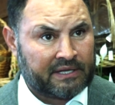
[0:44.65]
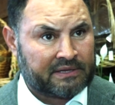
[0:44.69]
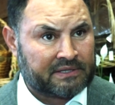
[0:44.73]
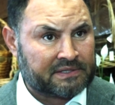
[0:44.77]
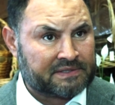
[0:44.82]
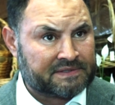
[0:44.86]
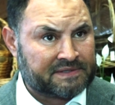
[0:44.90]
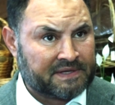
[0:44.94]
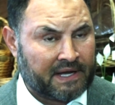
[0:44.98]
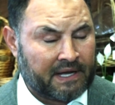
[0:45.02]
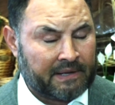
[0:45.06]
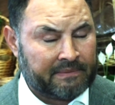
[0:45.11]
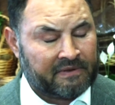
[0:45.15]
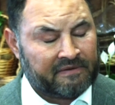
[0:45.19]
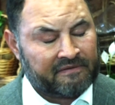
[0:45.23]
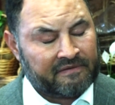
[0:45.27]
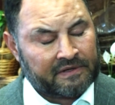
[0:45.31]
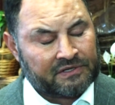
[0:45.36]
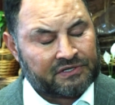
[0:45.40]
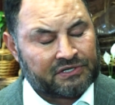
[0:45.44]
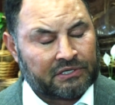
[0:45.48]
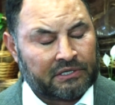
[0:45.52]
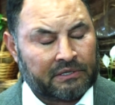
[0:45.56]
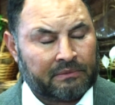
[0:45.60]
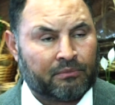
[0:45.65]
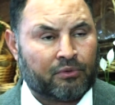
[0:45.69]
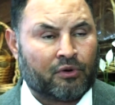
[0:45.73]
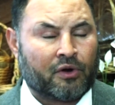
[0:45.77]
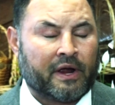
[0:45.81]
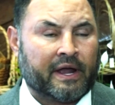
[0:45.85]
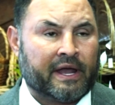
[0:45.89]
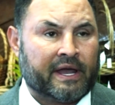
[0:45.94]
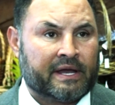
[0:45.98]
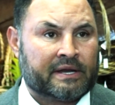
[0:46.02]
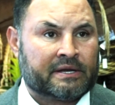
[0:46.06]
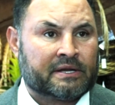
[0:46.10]
At the time, eventually
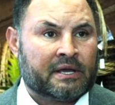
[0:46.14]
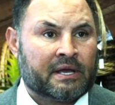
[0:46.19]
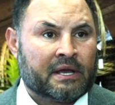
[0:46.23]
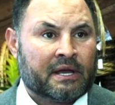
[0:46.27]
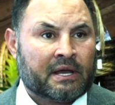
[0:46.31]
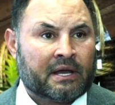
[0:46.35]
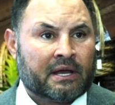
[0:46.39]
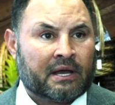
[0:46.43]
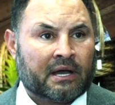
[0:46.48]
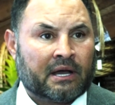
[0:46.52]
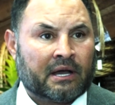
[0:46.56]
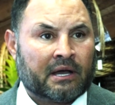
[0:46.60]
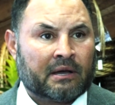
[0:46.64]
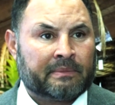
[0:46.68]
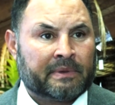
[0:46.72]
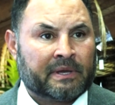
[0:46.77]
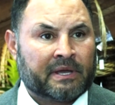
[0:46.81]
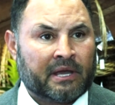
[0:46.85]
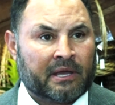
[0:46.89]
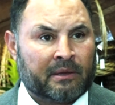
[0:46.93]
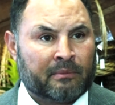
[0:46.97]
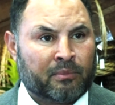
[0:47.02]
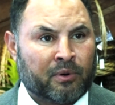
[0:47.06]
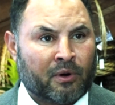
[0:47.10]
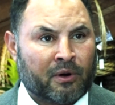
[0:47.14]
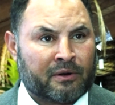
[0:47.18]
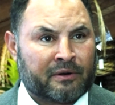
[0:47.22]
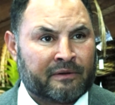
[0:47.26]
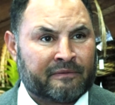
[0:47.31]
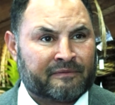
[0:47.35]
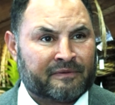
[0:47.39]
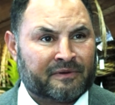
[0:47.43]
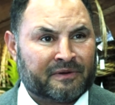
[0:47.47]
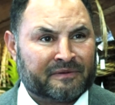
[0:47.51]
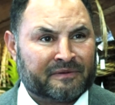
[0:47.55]
Brad became part of